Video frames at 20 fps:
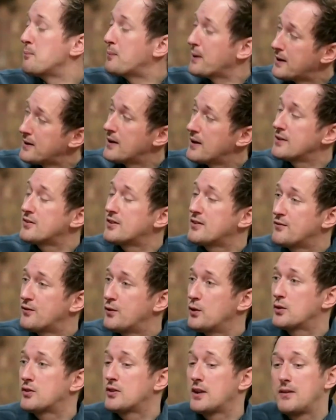But in
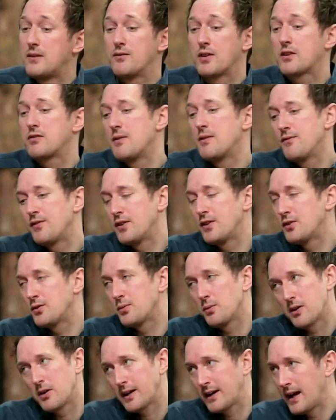1914, the Corinthians were